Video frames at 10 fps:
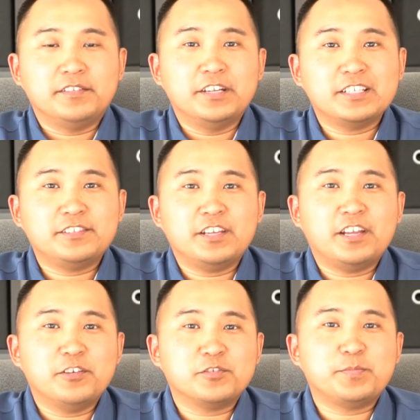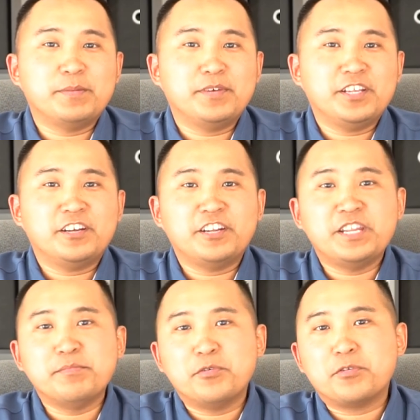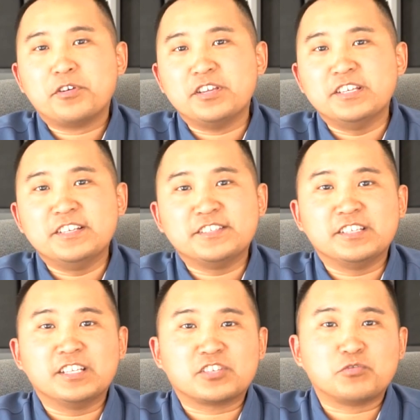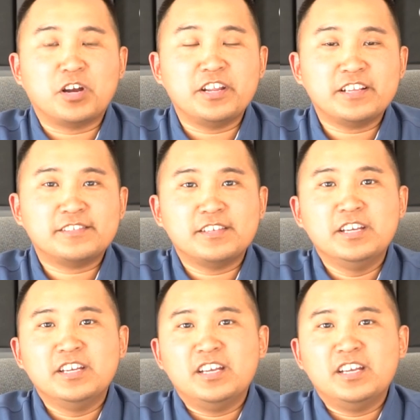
The next thing I don't spend money on anymore is electronics.